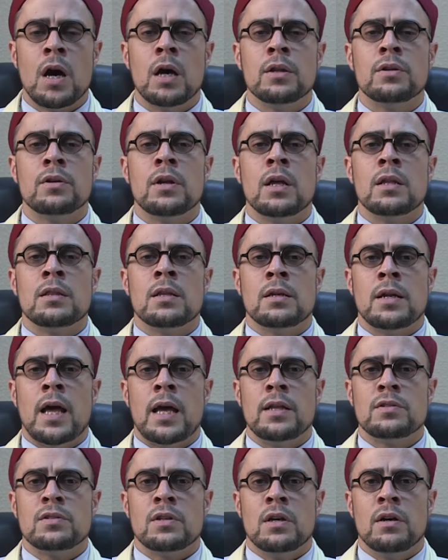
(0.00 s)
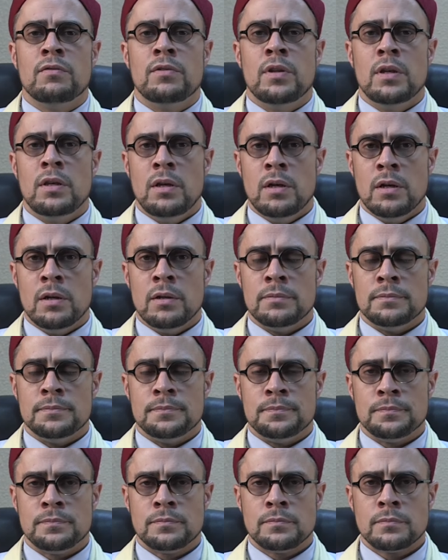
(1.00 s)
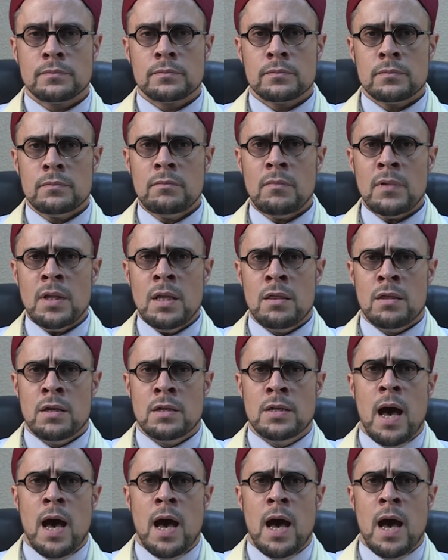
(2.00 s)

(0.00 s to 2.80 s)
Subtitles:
Qadr in the nights of the year. The